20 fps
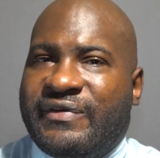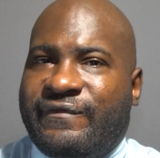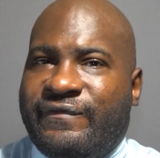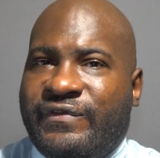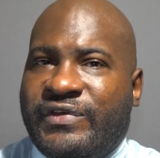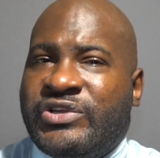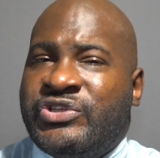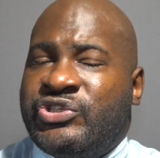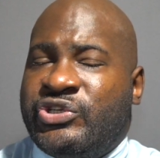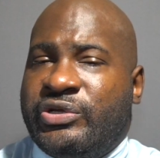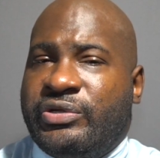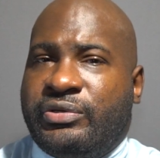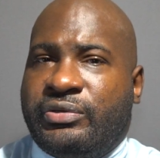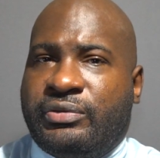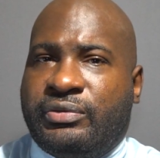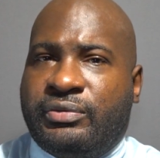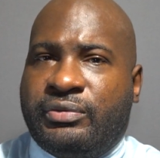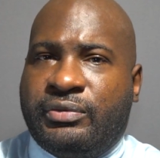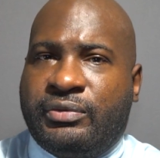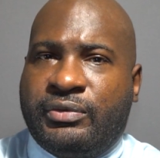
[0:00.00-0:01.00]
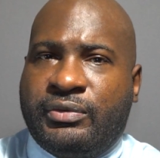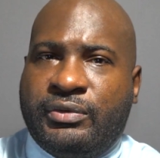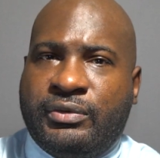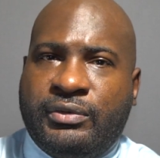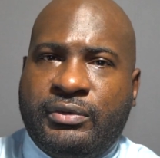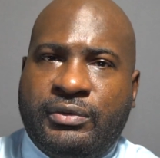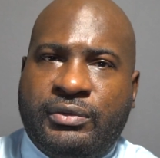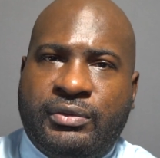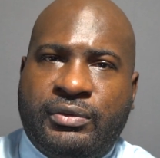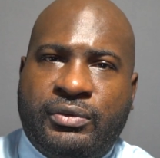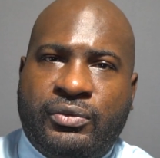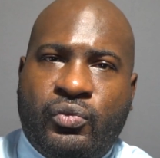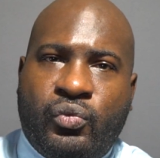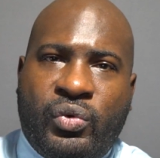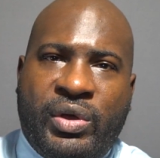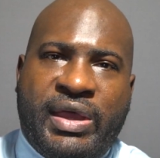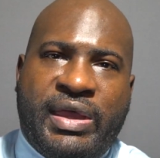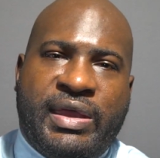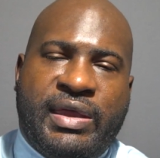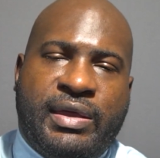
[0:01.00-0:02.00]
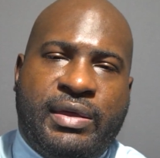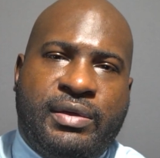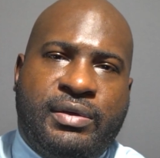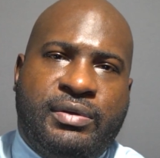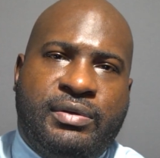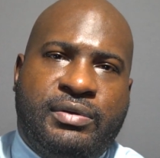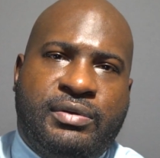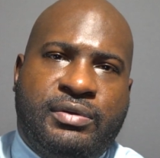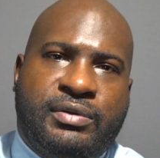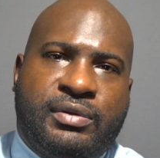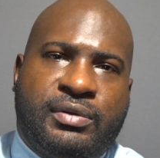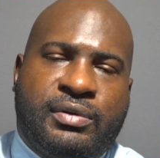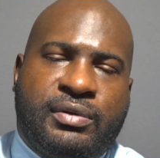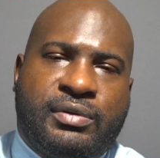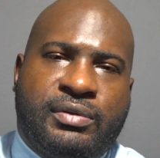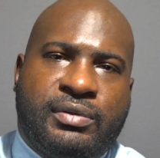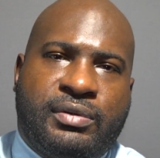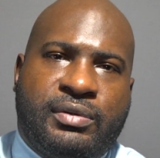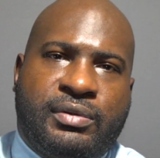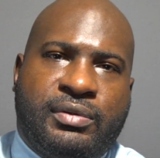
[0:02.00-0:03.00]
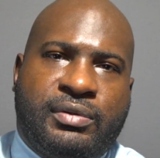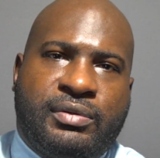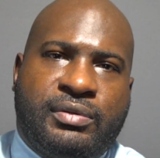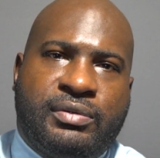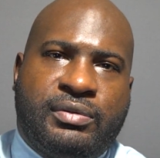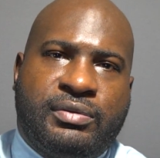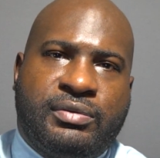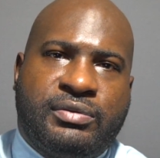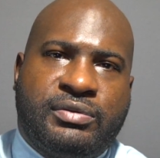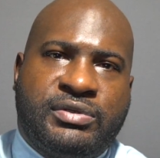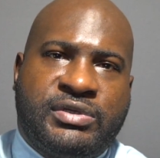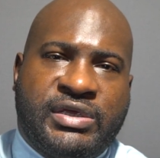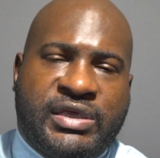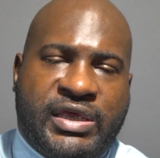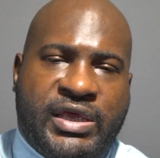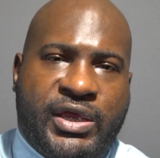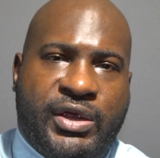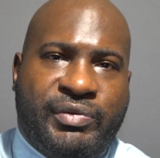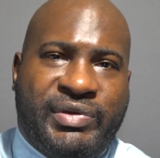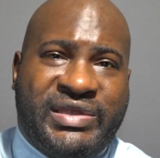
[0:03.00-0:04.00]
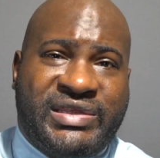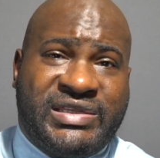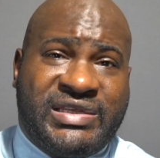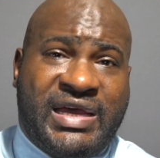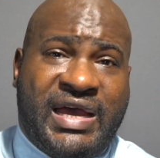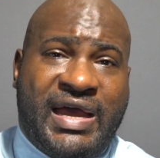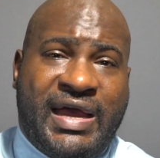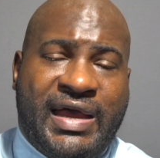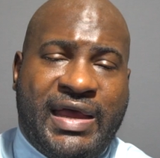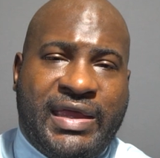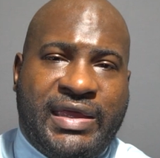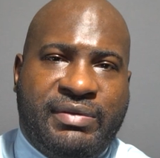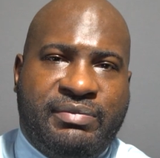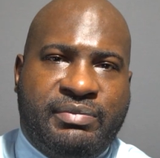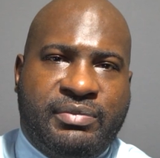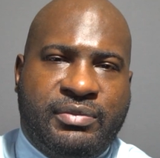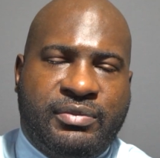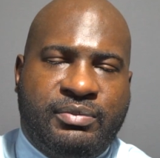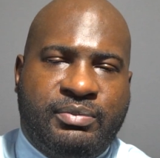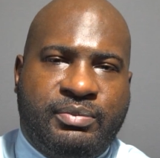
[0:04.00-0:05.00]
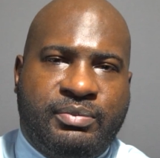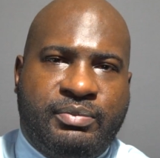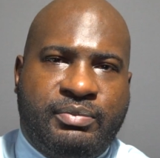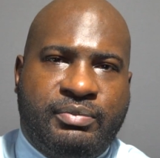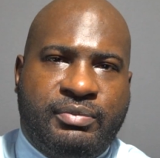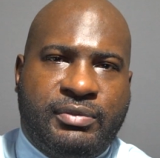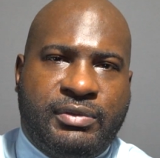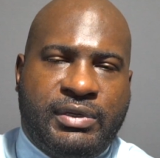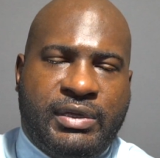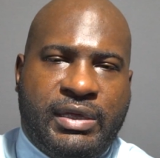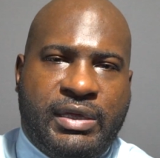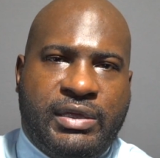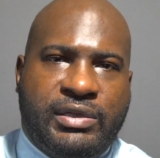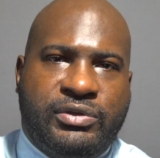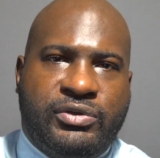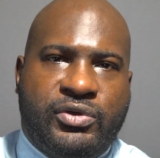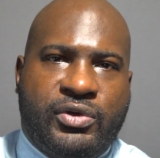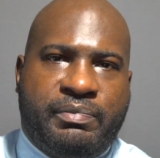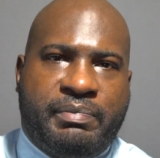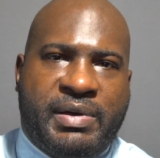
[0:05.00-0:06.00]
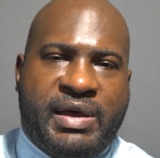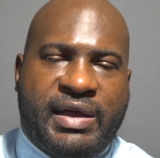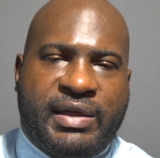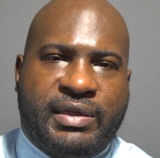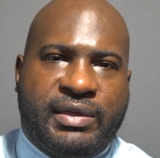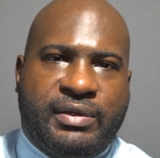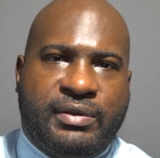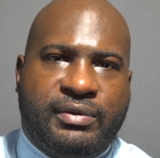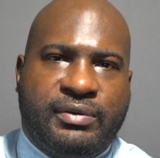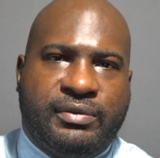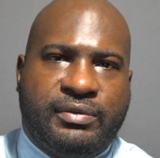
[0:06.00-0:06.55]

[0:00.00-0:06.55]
efficient way to carry time in your pocket.